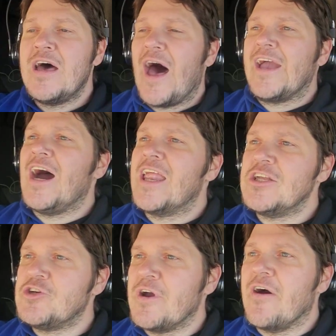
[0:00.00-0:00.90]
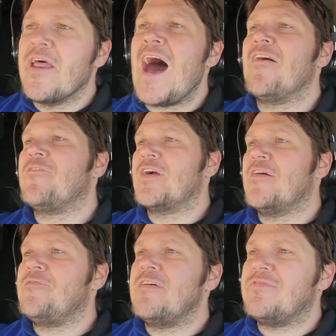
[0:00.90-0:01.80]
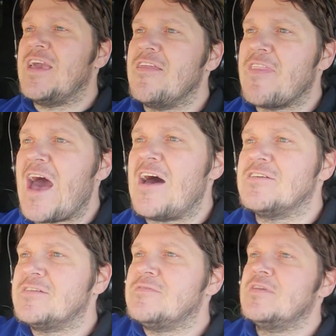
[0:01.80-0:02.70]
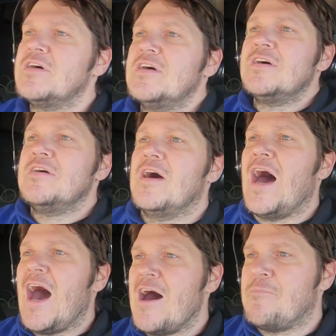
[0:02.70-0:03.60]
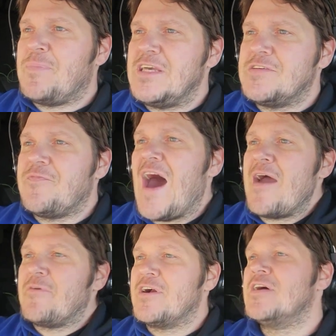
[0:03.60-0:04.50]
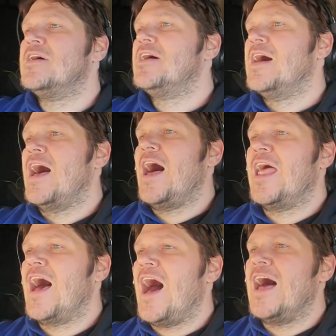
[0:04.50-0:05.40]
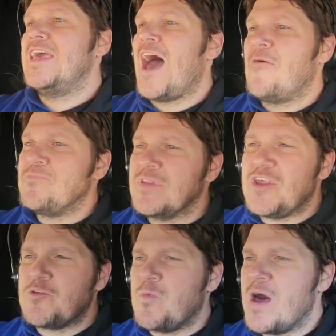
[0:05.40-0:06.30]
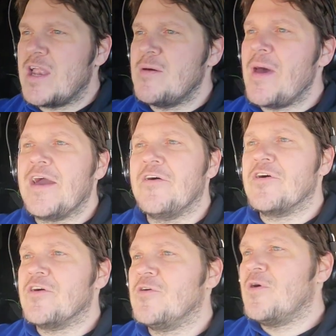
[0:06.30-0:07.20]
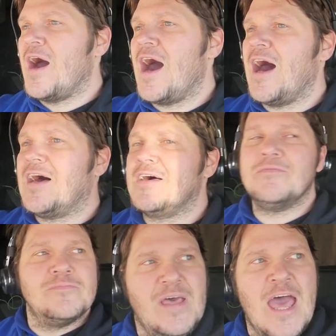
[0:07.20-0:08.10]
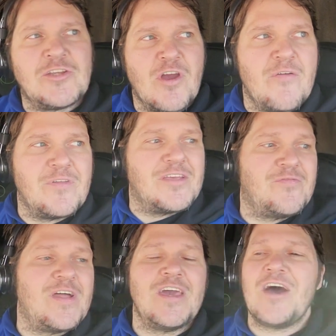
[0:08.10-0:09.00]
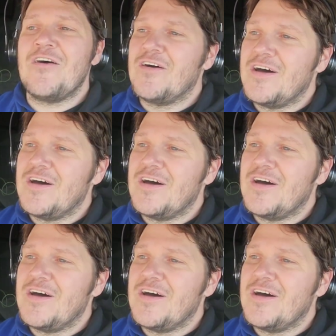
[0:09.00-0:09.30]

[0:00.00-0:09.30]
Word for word: I got it drilled out for a fifteen thousand uh, piece of fiber, and uh, yeah, just wanted to make a little uh, intro for this video.